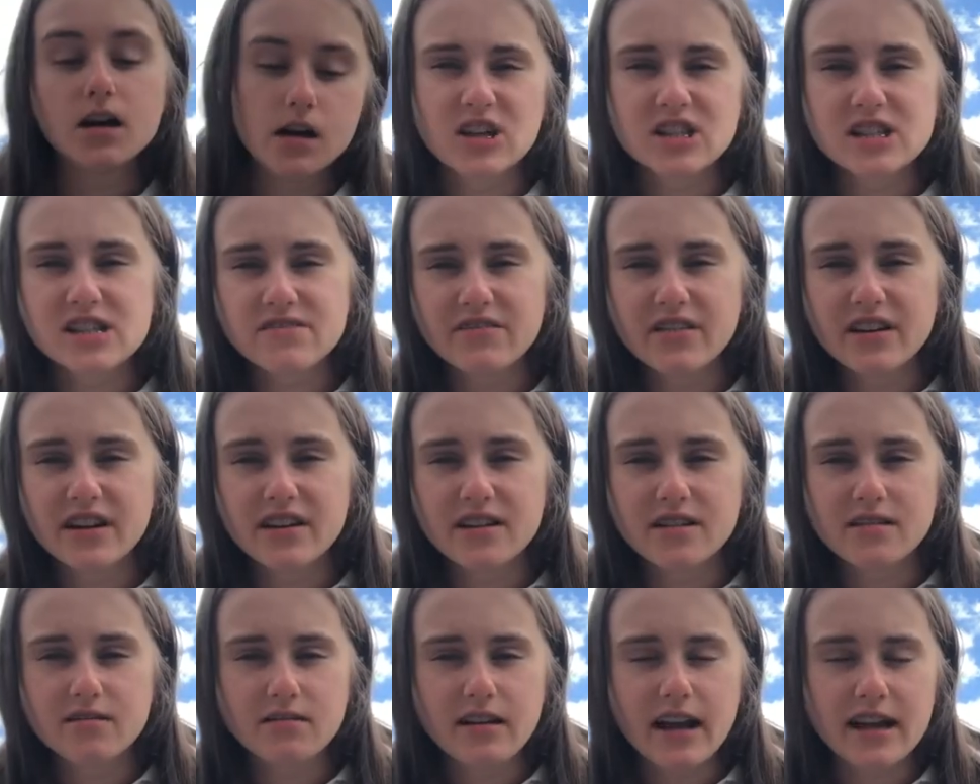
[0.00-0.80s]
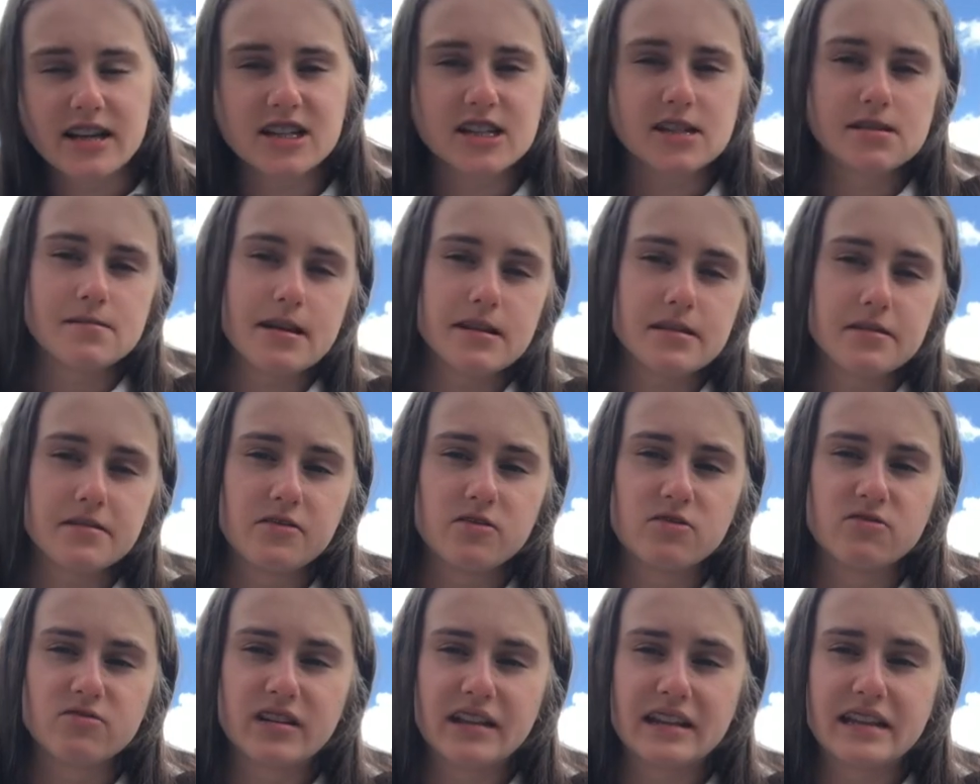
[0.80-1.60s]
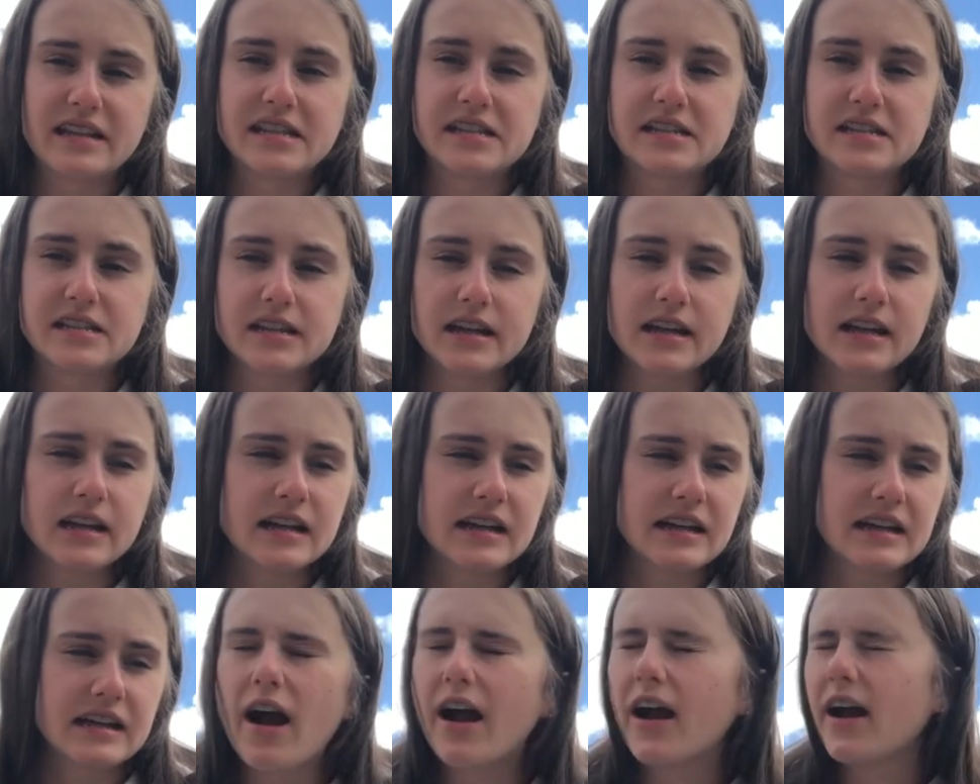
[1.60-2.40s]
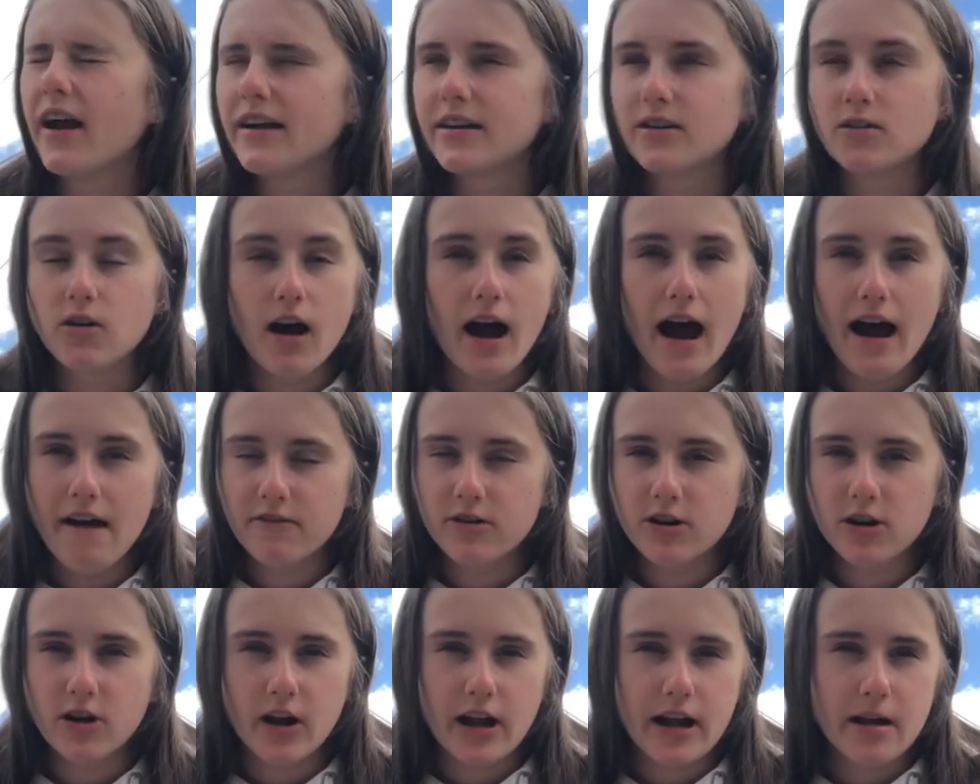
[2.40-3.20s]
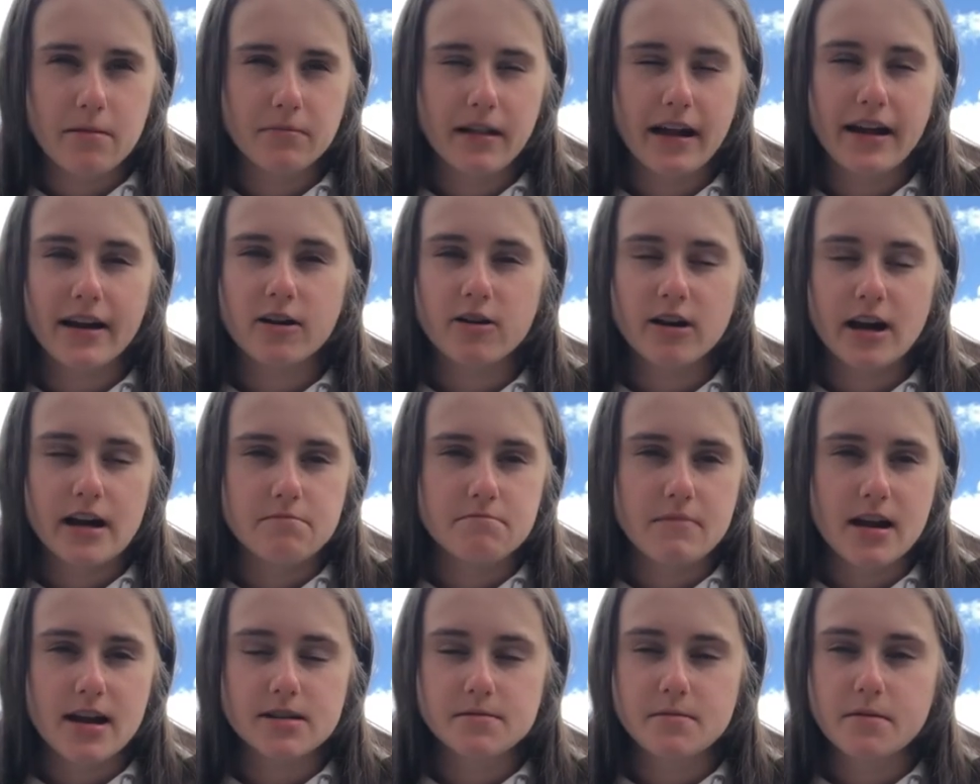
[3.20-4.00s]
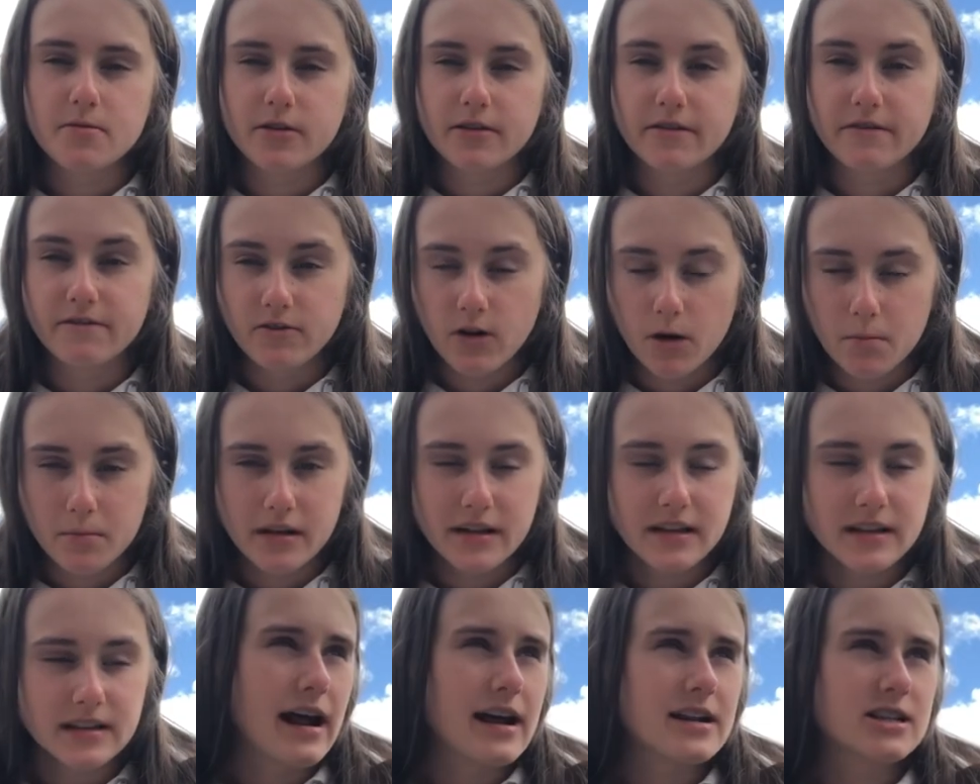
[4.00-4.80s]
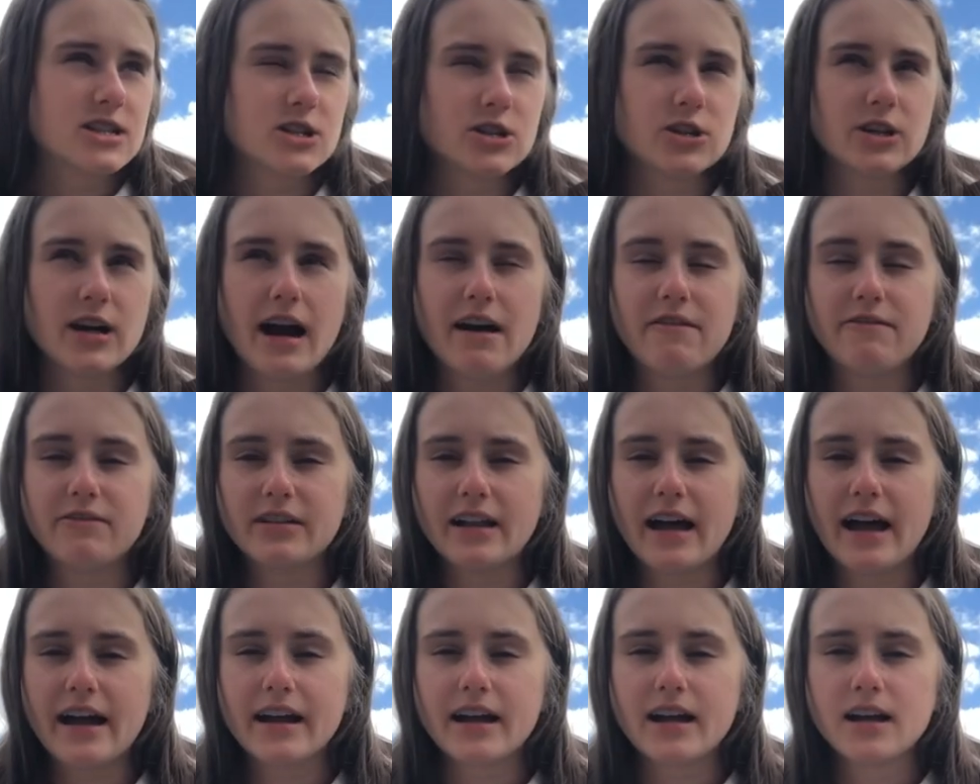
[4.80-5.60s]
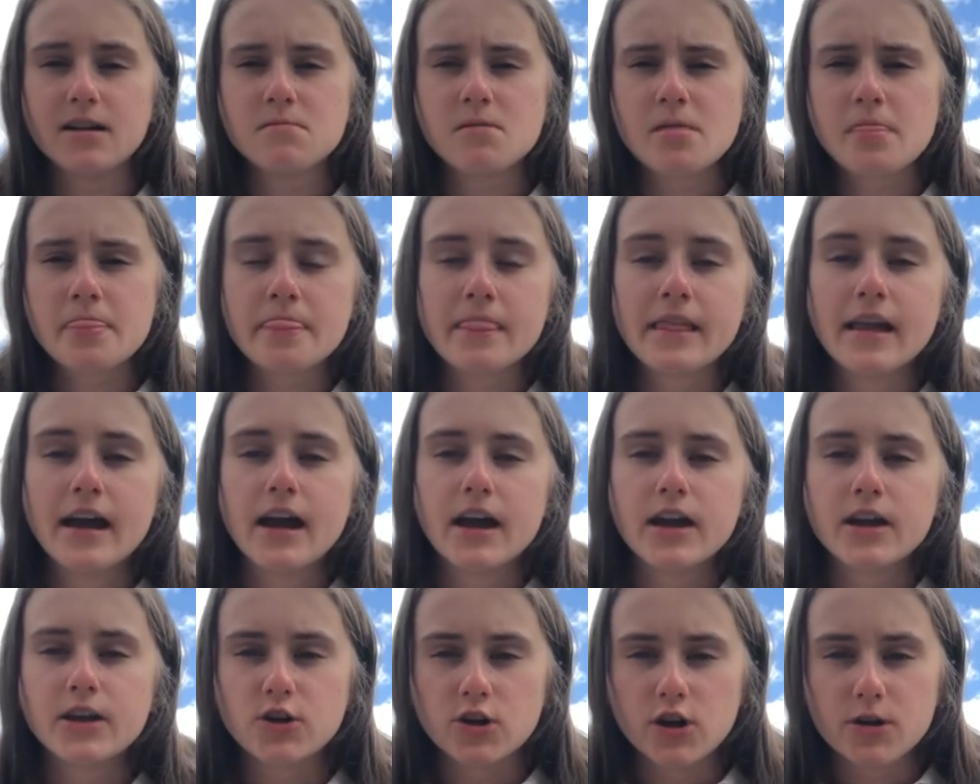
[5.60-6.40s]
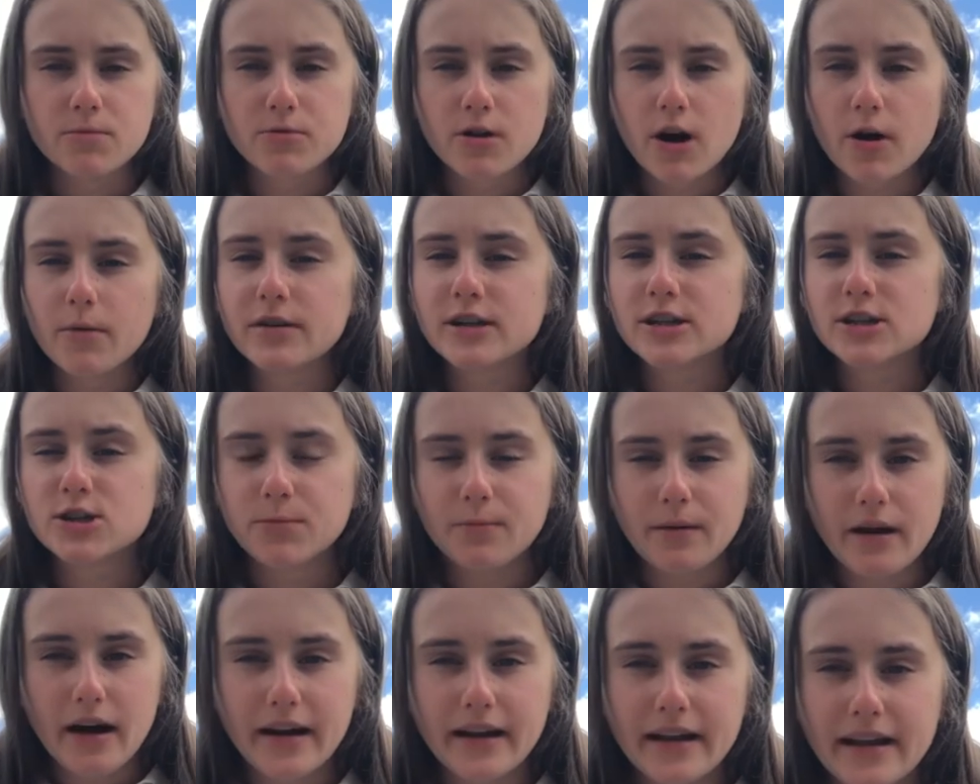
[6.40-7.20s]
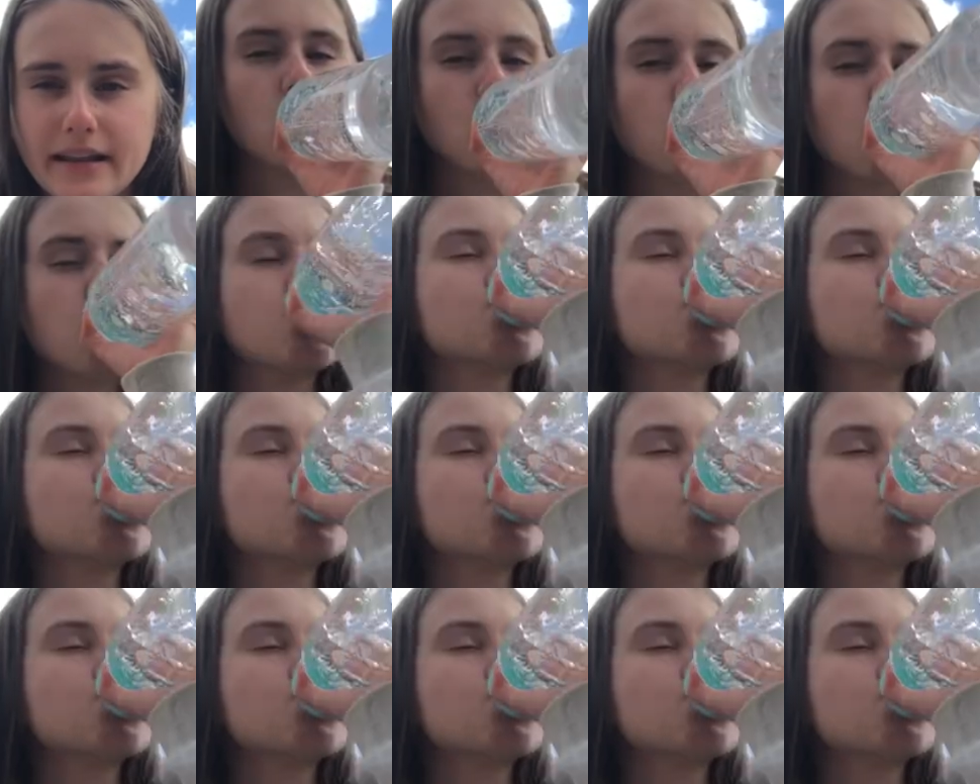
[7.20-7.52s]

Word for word: Lots of it like just makes me really sick. I could not have cream, like cream makes me want to vomit. But I do have like YoPro and Chobani.